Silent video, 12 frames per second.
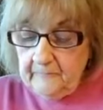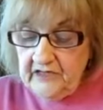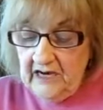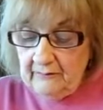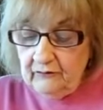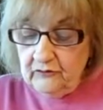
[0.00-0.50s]

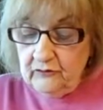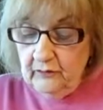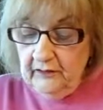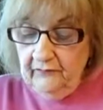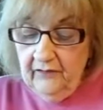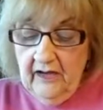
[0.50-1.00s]
chapter
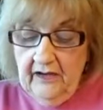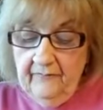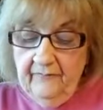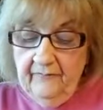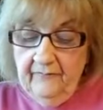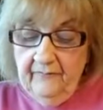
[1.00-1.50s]
25,
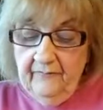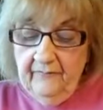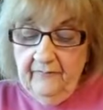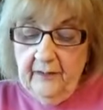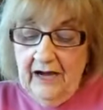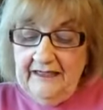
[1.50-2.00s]
the
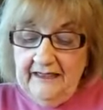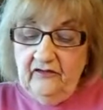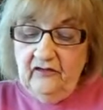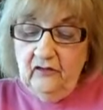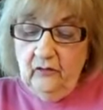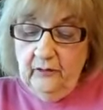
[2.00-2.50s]
body
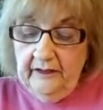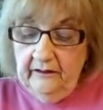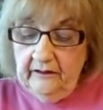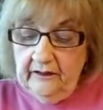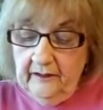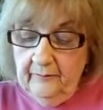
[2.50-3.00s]
needs no
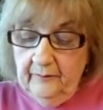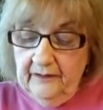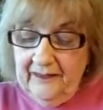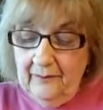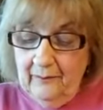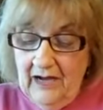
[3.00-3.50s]
healing,
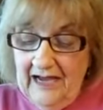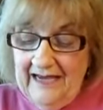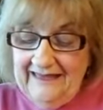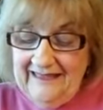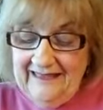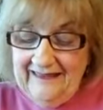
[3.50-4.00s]
but the
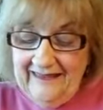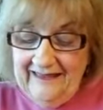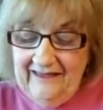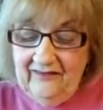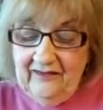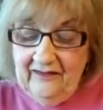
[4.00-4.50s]
mind that
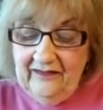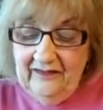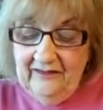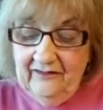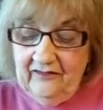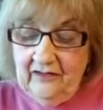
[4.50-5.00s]
thinks it
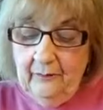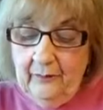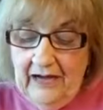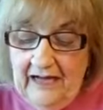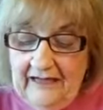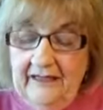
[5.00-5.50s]
is a
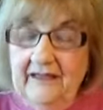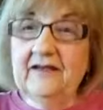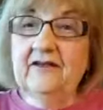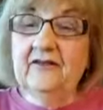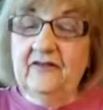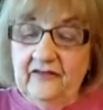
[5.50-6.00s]
body
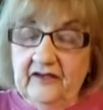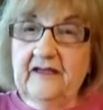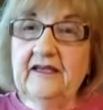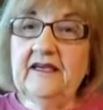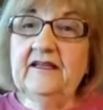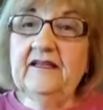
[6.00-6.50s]
is
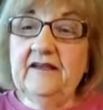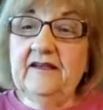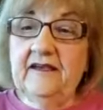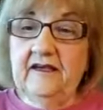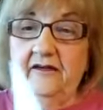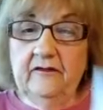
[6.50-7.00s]
sick
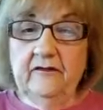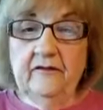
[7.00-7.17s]
indeed.